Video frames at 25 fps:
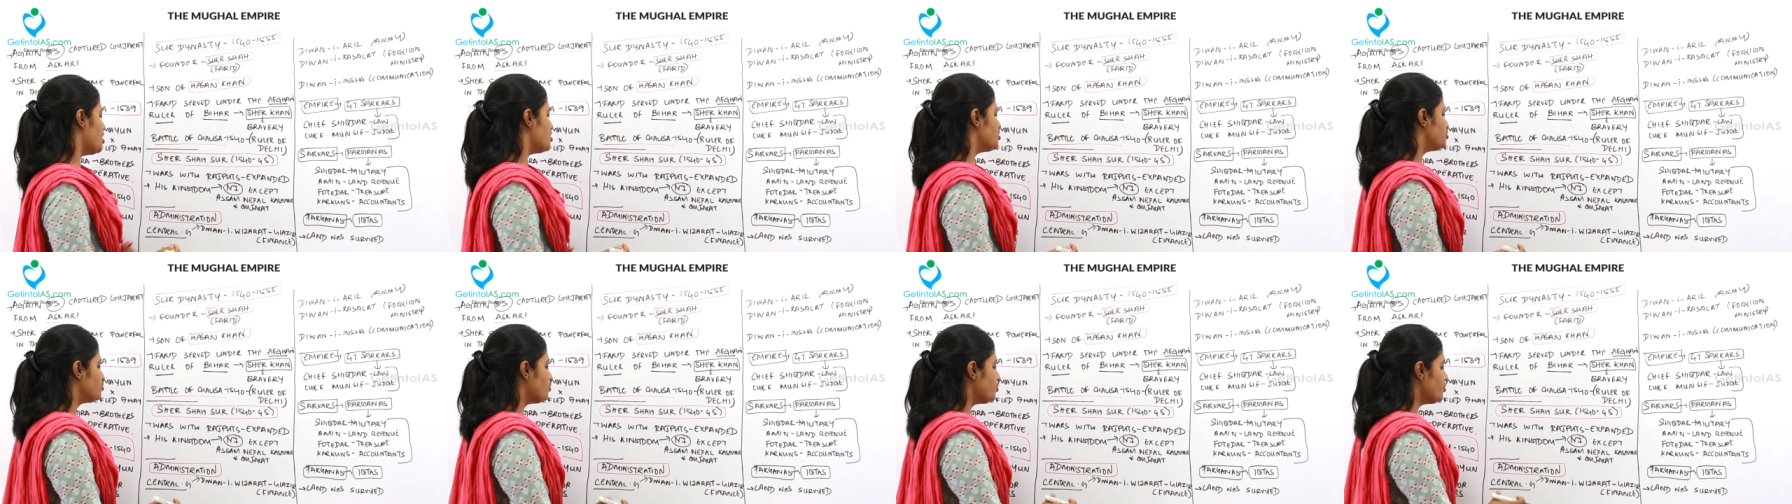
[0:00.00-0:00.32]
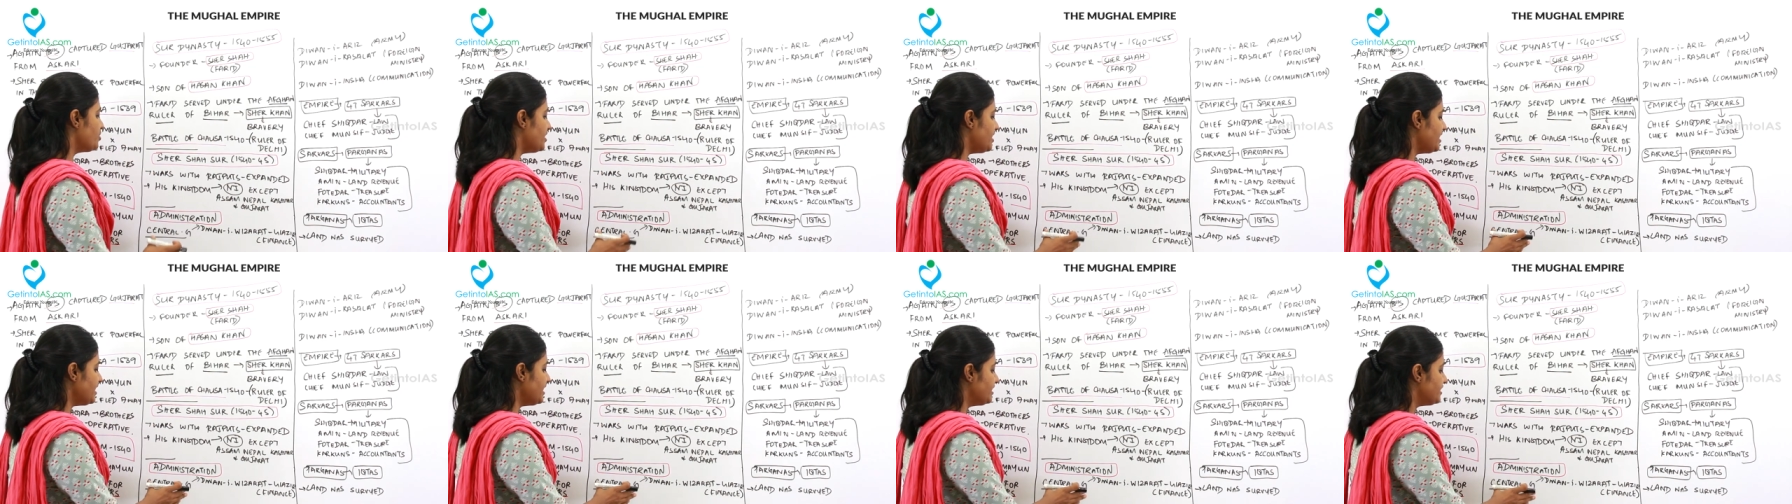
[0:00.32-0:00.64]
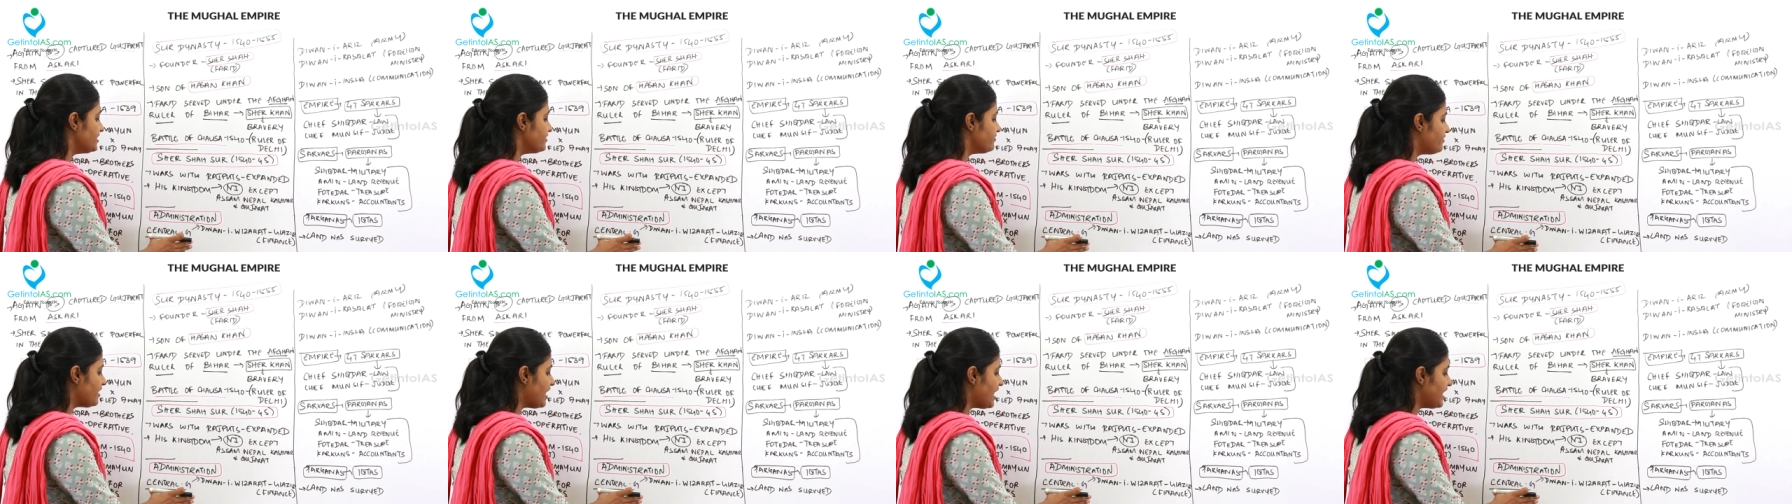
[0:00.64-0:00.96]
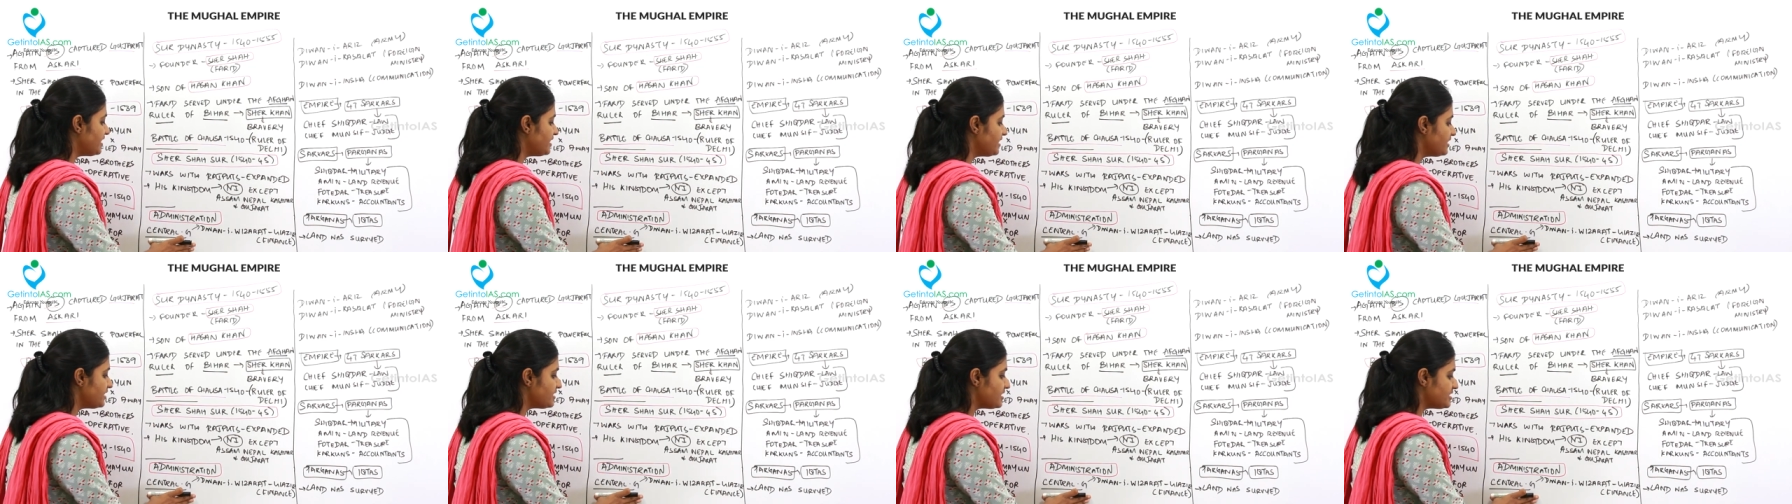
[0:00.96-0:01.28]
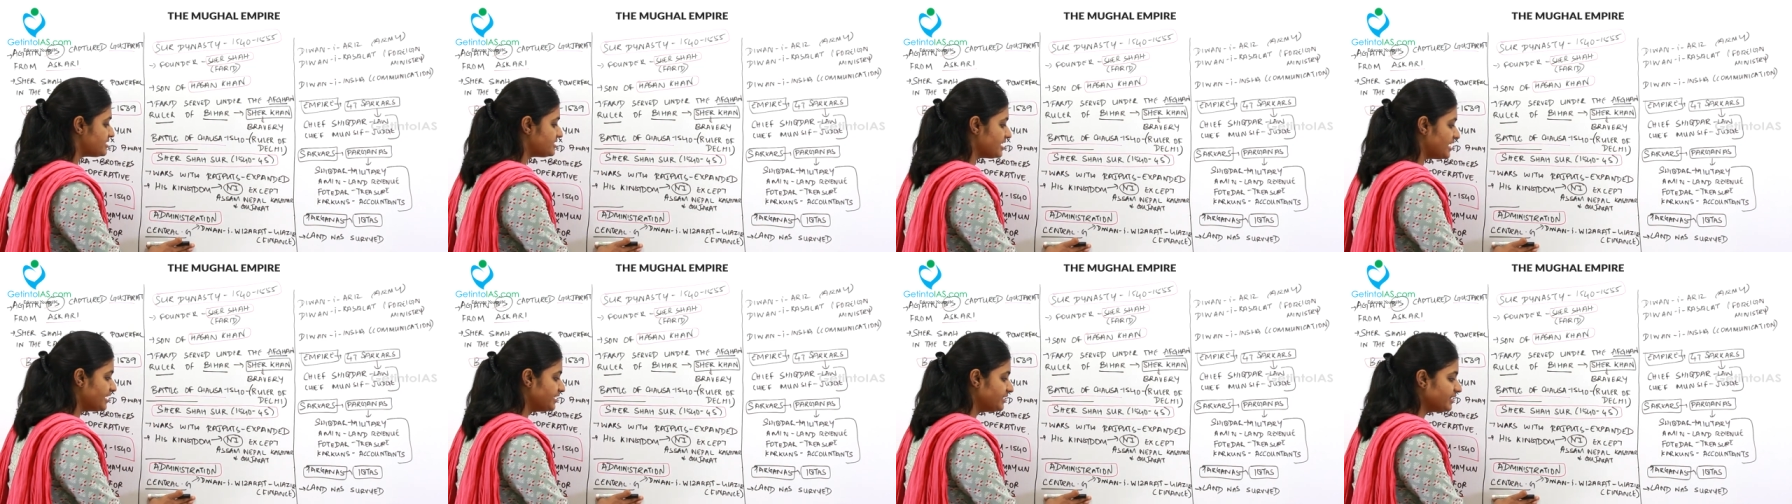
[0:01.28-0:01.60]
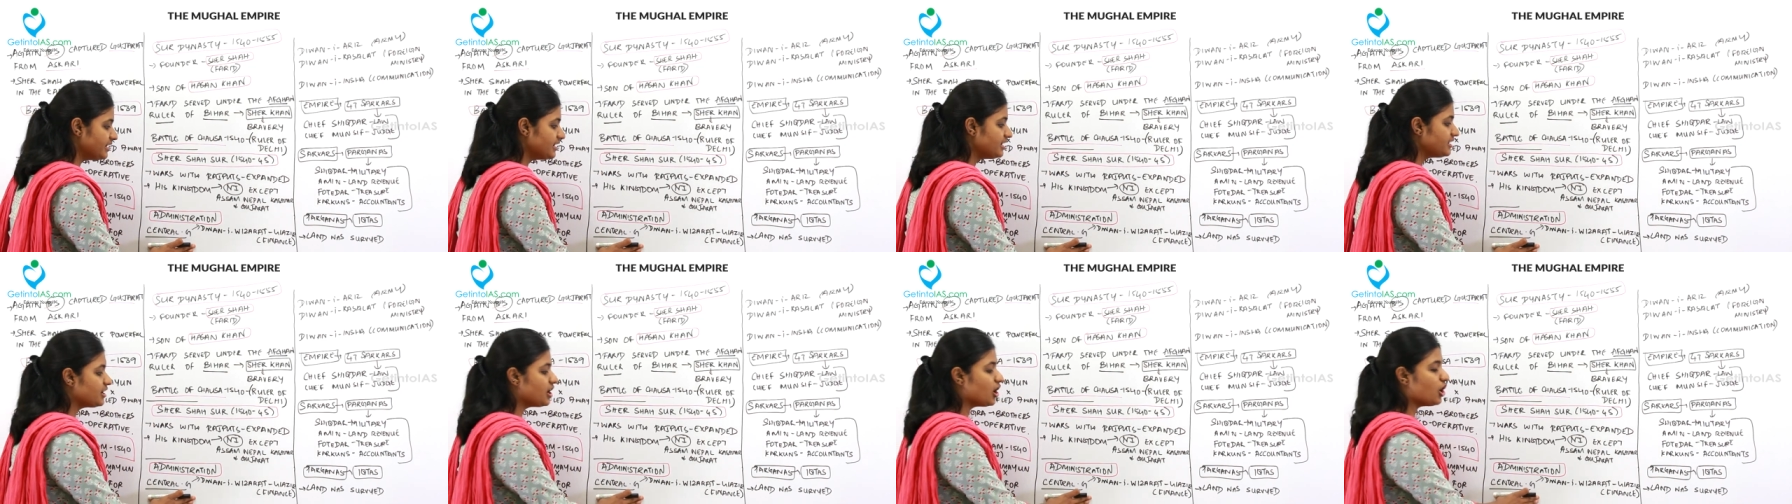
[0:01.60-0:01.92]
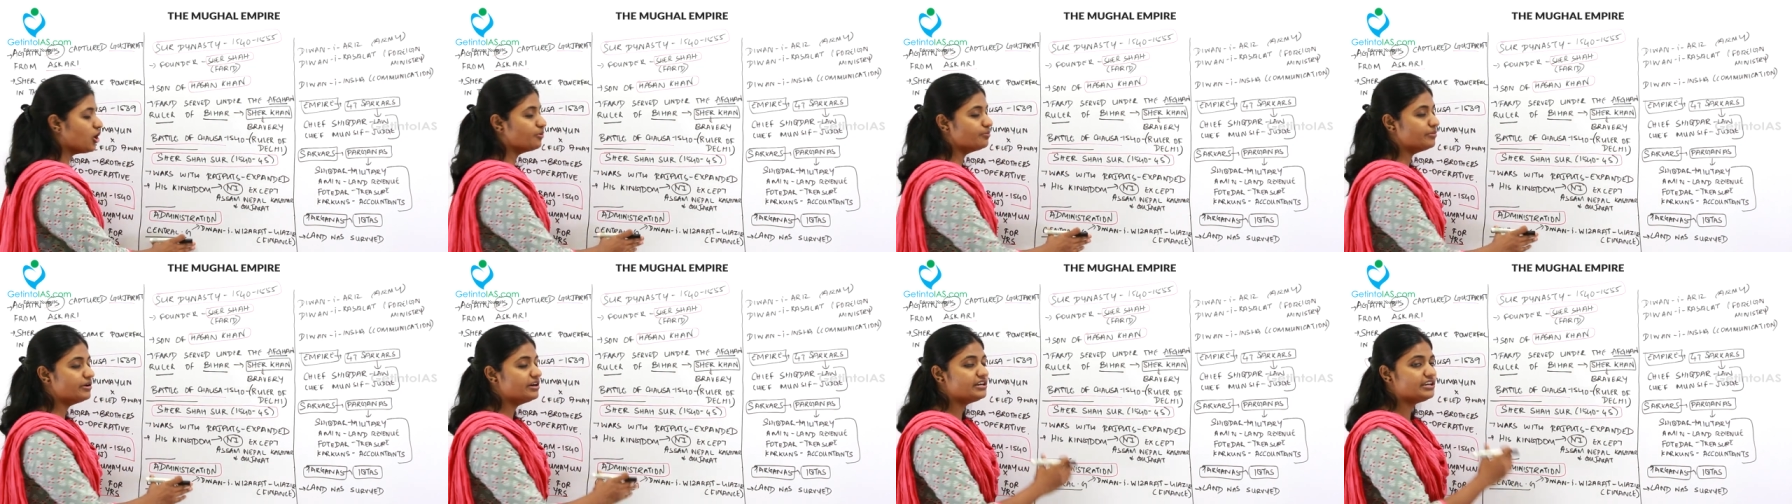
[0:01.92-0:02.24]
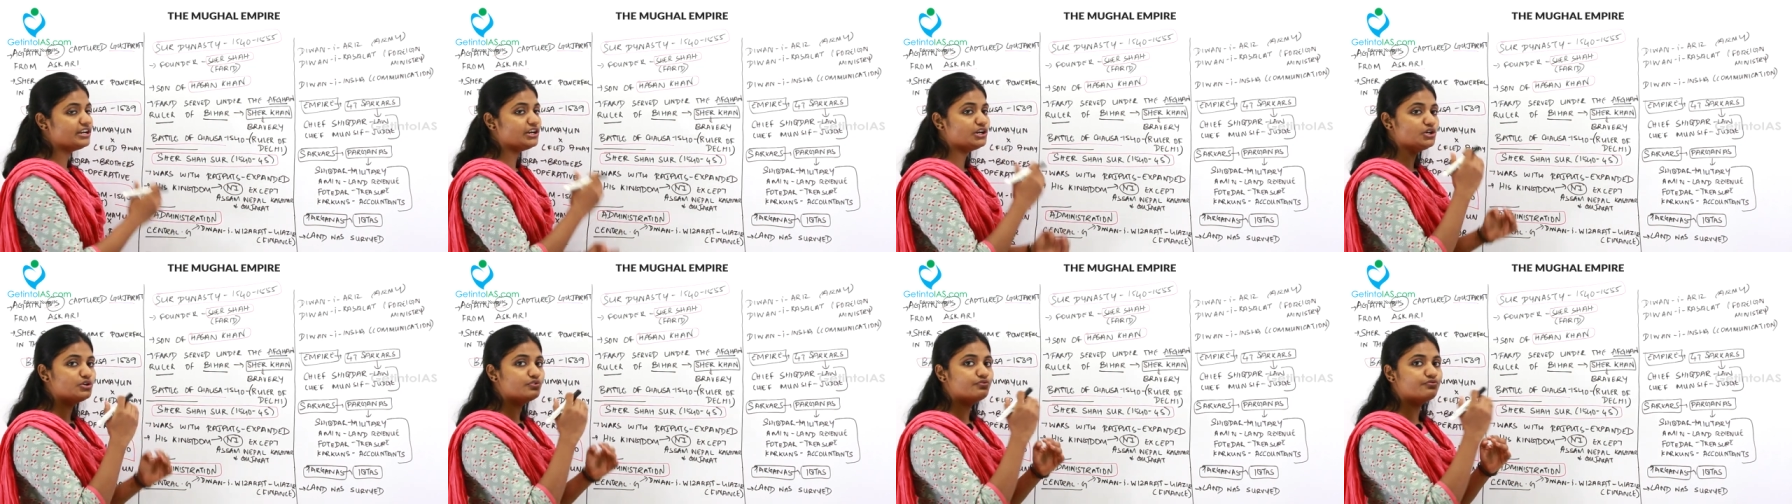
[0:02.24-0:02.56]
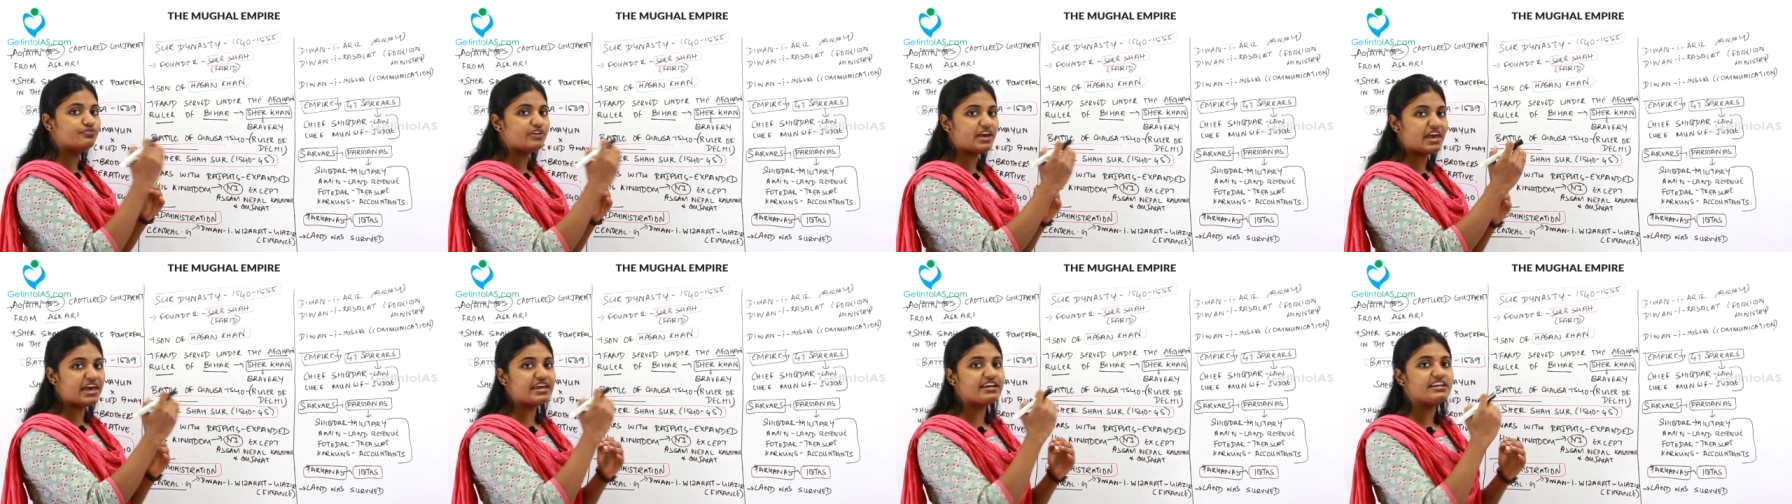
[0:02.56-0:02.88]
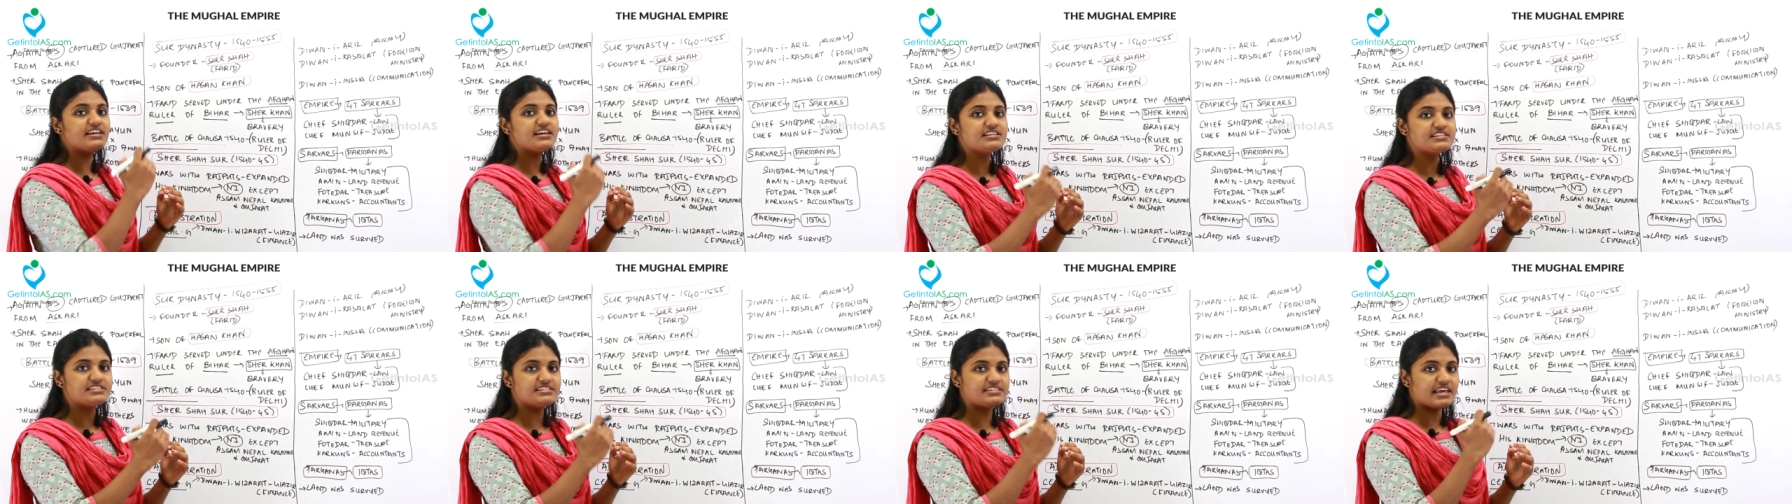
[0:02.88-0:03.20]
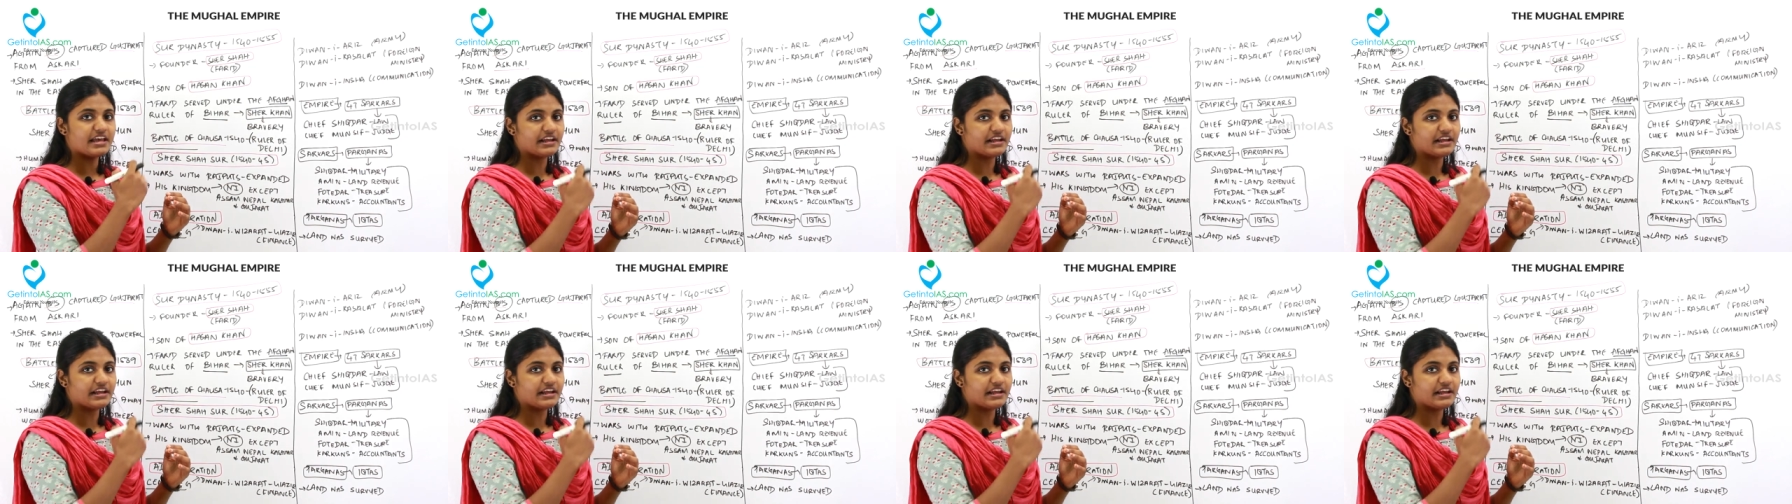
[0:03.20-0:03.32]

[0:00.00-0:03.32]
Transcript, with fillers: So he divided the central government into various